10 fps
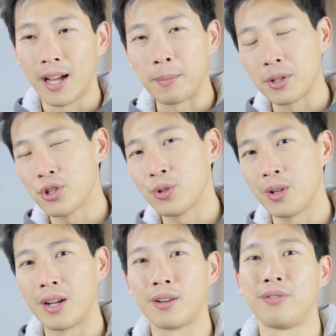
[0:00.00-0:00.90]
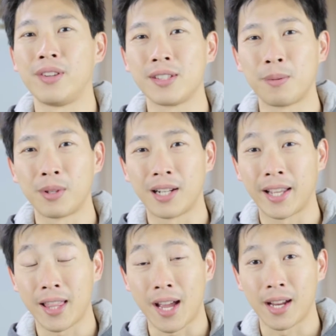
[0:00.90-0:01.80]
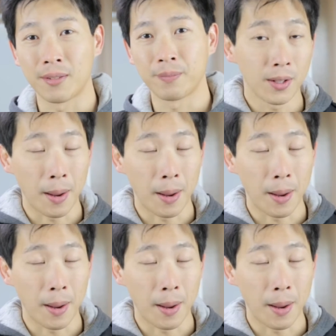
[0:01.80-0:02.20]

I'm going to show you how to fix something like that.